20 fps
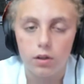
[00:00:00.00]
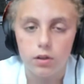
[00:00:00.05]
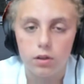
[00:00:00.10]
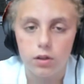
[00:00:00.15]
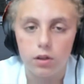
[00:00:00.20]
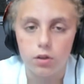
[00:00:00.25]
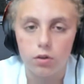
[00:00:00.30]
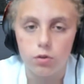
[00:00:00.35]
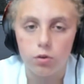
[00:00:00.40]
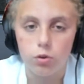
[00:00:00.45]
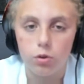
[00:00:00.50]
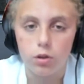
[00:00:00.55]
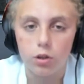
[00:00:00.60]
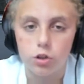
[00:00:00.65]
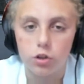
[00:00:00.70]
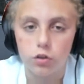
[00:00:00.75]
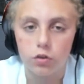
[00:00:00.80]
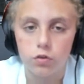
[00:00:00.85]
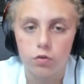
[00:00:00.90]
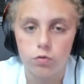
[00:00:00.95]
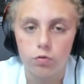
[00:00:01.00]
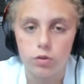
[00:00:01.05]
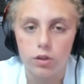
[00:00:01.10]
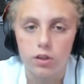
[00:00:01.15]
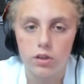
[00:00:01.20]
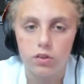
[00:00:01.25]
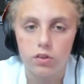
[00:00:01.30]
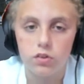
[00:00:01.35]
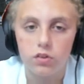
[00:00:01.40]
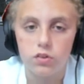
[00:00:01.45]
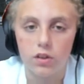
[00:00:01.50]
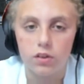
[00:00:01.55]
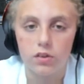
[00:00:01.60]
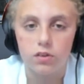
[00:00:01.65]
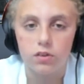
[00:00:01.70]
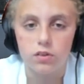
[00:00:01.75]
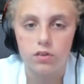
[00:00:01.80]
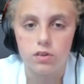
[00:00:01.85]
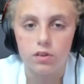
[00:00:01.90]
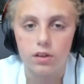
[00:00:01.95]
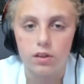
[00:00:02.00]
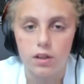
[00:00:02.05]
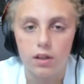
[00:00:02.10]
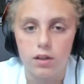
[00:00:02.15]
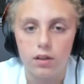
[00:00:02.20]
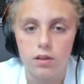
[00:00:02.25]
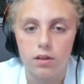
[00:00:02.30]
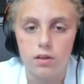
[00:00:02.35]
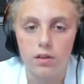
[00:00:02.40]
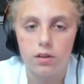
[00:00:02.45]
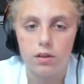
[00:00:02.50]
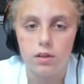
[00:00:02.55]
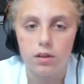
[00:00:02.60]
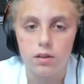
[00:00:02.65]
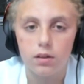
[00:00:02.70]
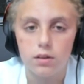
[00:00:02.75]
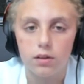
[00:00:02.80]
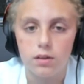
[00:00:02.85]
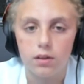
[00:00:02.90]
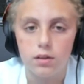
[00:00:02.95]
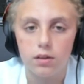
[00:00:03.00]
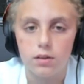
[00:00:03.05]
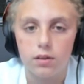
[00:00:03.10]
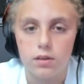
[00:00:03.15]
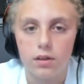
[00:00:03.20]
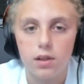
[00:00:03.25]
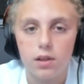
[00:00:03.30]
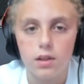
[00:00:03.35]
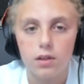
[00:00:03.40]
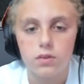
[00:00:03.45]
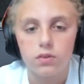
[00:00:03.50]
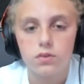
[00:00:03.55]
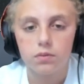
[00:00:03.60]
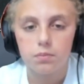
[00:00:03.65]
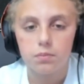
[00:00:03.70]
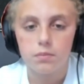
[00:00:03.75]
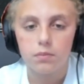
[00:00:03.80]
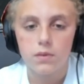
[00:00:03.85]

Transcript: Here you can just reset it like this.